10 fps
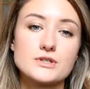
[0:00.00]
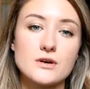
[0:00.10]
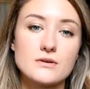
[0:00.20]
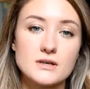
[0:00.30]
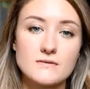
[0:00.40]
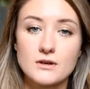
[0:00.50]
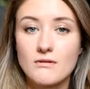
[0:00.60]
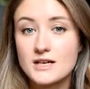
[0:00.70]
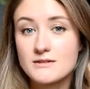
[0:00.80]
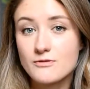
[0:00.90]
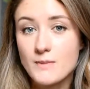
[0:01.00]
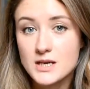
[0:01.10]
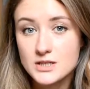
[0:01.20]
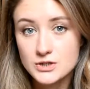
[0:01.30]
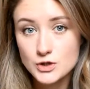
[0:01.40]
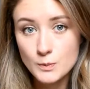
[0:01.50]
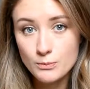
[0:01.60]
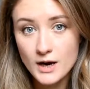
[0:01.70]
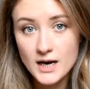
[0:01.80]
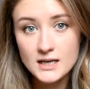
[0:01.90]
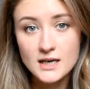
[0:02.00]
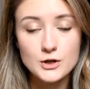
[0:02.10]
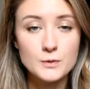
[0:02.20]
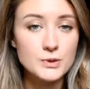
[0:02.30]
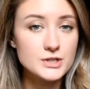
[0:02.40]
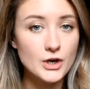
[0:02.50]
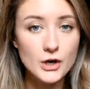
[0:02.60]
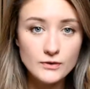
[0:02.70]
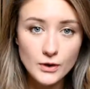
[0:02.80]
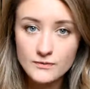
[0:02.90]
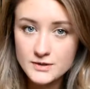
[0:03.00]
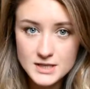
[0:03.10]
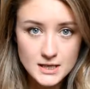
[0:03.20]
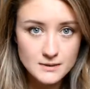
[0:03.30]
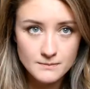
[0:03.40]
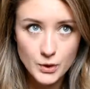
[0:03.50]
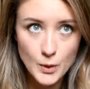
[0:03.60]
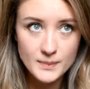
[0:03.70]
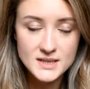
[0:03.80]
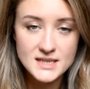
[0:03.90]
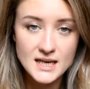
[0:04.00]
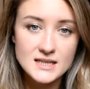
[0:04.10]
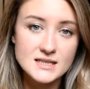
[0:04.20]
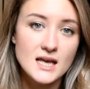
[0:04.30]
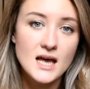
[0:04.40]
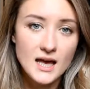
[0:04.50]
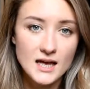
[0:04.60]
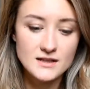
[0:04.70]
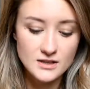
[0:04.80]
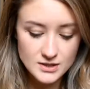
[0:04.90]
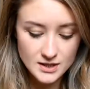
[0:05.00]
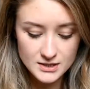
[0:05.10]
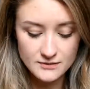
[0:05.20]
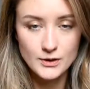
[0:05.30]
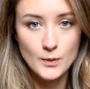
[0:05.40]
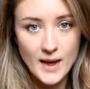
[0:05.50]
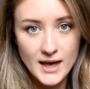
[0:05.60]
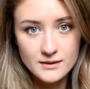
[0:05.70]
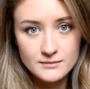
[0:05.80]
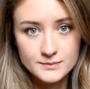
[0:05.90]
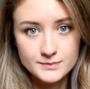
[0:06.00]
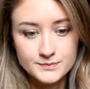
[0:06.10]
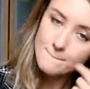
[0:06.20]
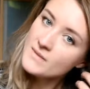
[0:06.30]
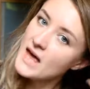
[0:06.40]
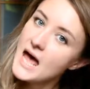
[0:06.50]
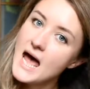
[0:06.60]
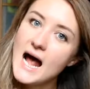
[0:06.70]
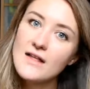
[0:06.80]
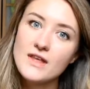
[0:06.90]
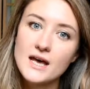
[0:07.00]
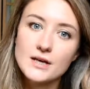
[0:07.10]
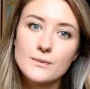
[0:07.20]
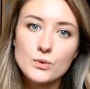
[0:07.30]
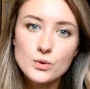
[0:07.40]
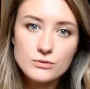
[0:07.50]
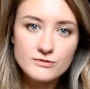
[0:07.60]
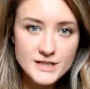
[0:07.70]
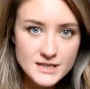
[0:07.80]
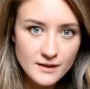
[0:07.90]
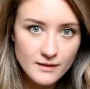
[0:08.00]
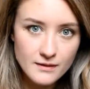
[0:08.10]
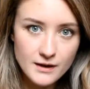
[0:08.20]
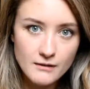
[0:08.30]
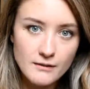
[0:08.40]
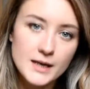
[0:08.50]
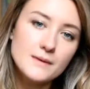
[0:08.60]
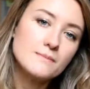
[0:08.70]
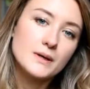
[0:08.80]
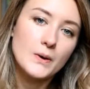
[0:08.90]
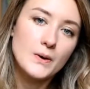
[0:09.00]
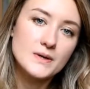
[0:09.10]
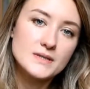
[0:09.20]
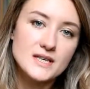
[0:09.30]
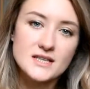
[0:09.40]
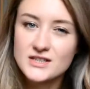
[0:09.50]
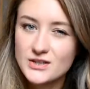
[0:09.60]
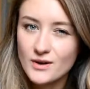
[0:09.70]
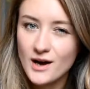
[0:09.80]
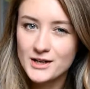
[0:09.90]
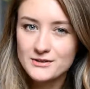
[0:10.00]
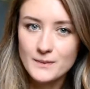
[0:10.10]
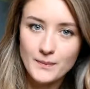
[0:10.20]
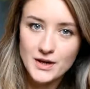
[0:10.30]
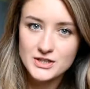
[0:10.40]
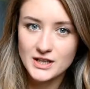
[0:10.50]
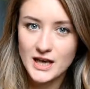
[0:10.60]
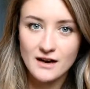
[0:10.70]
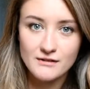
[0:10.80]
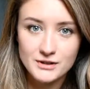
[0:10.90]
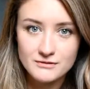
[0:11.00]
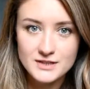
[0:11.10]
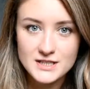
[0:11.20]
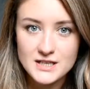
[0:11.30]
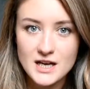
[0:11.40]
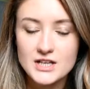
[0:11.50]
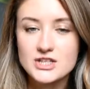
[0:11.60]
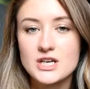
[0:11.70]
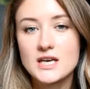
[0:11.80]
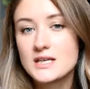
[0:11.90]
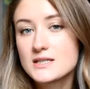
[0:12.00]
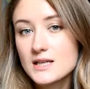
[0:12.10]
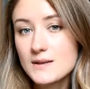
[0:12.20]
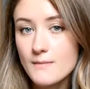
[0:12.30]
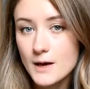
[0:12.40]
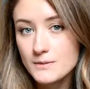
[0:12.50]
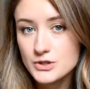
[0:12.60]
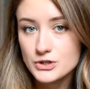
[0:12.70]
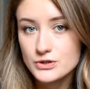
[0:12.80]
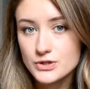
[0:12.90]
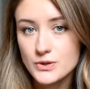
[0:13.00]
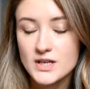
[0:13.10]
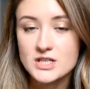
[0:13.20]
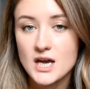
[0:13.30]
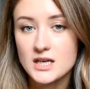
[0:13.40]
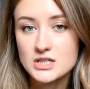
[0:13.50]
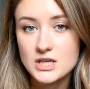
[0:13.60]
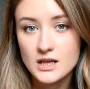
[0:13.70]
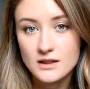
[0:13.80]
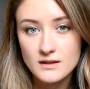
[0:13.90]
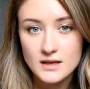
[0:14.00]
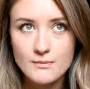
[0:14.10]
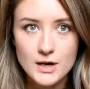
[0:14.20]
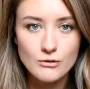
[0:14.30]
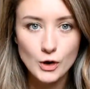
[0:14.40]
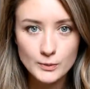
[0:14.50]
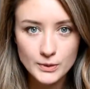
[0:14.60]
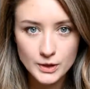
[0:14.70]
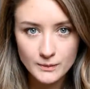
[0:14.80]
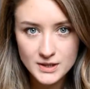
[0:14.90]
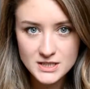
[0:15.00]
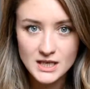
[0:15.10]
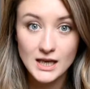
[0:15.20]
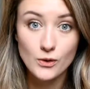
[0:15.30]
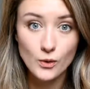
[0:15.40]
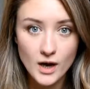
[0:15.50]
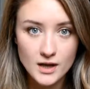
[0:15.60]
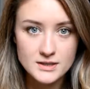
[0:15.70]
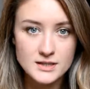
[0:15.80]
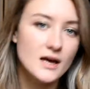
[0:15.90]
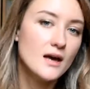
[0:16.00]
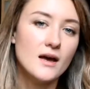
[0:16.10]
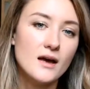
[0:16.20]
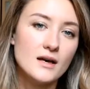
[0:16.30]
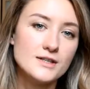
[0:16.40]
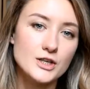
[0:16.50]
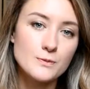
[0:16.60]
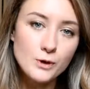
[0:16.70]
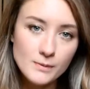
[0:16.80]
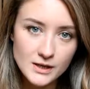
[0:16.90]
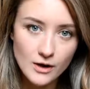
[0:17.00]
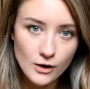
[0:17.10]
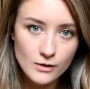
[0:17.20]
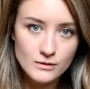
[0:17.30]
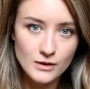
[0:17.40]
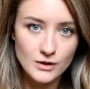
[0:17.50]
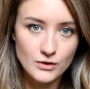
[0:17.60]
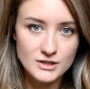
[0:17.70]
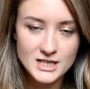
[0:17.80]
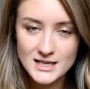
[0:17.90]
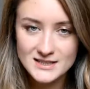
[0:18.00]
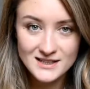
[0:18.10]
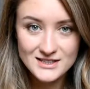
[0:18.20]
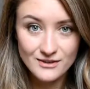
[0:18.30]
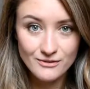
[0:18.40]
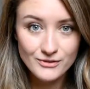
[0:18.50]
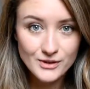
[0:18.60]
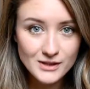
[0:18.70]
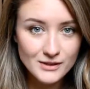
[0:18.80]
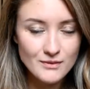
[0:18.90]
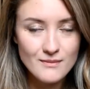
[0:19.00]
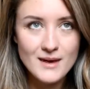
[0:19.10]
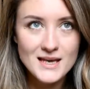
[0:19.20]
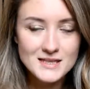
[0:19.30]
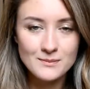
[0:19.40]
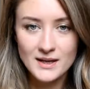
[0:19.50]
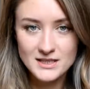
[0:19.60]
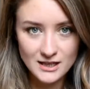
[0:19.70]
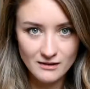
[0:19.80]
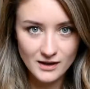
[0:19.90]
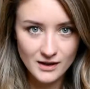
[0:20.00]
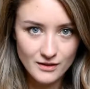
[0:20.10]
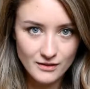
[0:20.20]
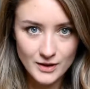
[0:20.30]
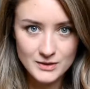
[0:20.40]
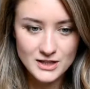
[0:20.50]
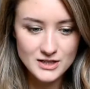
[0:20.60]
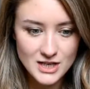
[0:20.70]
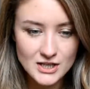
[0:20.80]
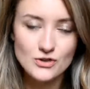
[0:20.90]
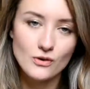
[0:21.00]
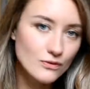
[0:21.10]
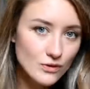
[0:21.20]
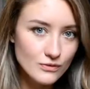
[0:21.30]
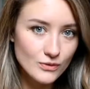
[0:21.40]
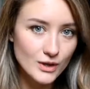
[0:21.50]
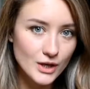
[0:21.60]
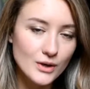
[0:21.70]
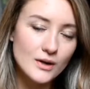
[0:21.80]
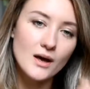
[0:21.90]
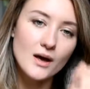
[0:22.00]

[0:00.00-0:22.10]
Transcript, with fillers: don't give the correct information to your brain and your body overcompensates and then you start to feel pain. And then a more recent theory, because it's still kind of a burgeoning area of research, is that it might be due to a change in the microbial community in your gut. So you probably know that your intestines are full of amazing bacteria that digest your food for you.